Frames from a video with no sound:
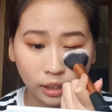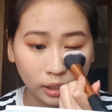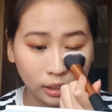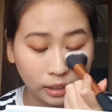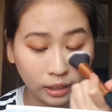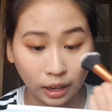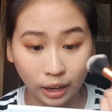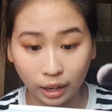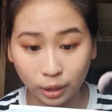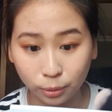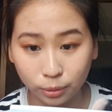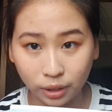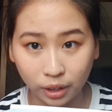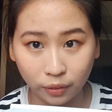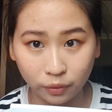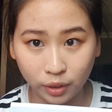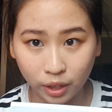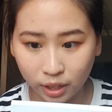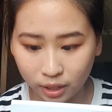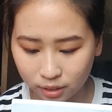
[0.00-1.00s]
yeah I don't have
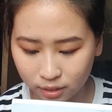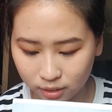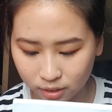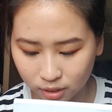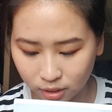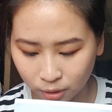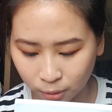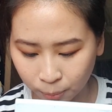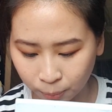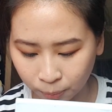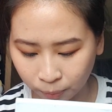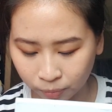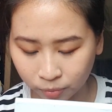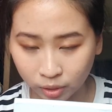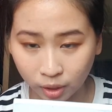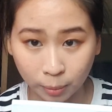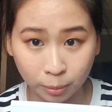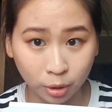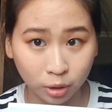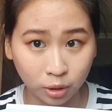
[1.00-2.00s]
that um
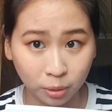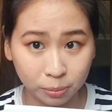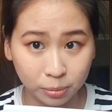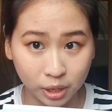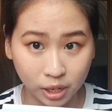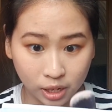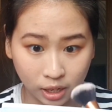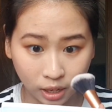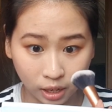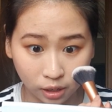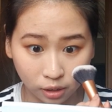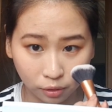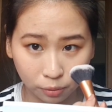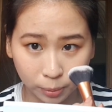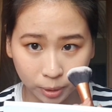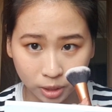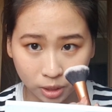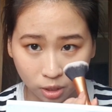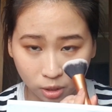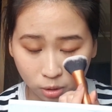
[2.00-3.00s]
I'm not complaining I love my
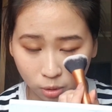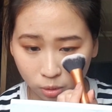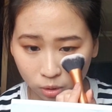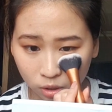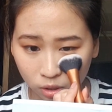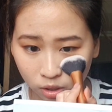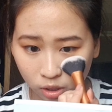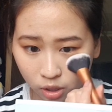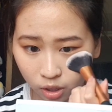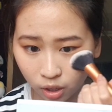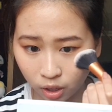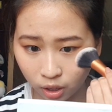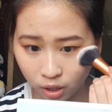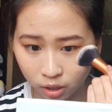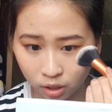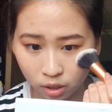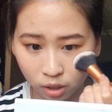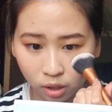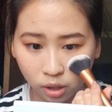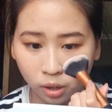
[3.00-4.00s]
skin tone and
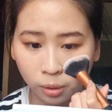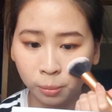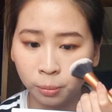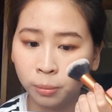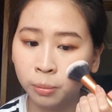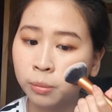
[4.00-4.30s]
um